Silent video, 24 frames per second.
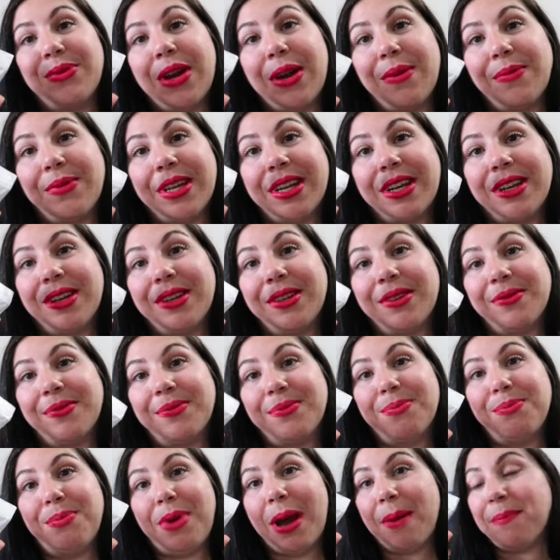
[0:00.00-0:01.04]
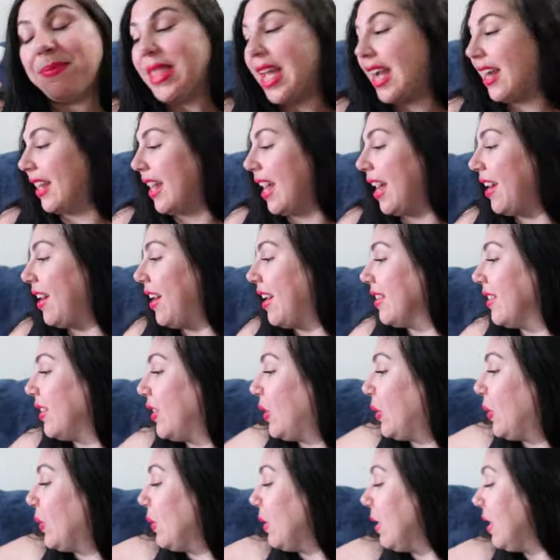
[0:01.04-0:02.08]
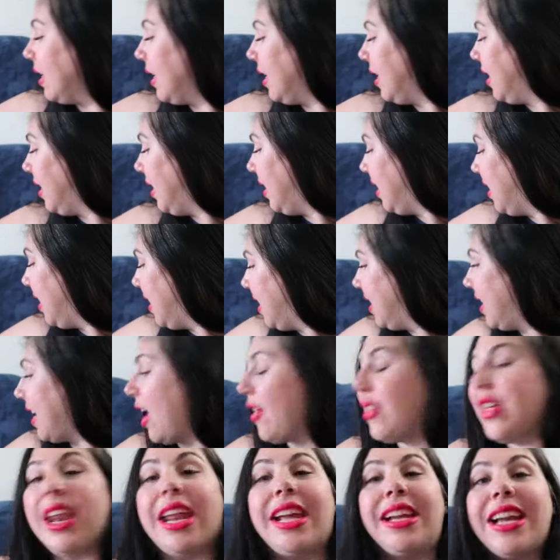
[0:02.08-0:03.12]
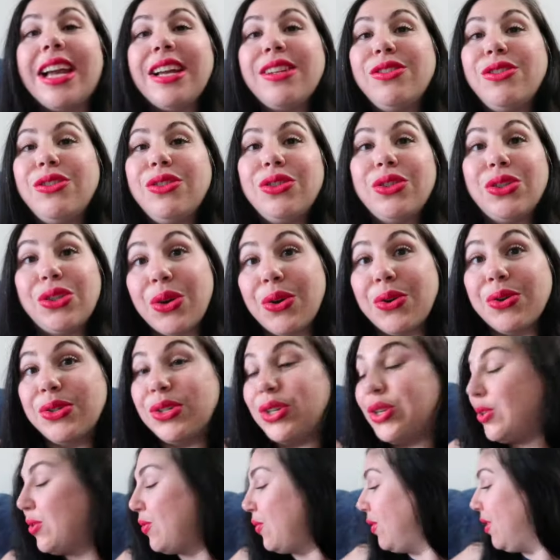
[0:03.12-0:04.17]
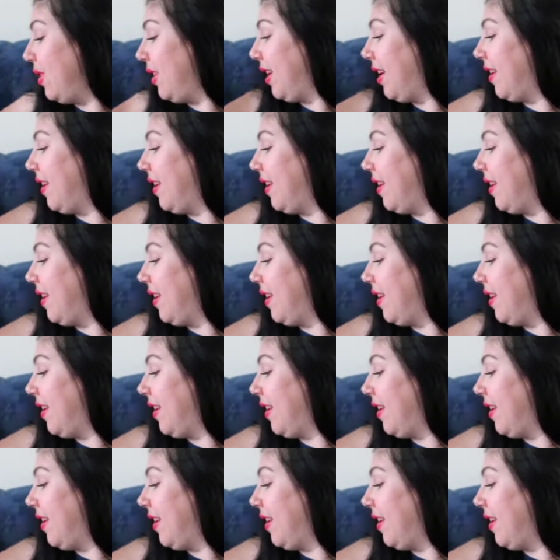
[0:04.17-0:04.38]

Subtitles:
I'm gonna pop that guy on soon now that I got showed you.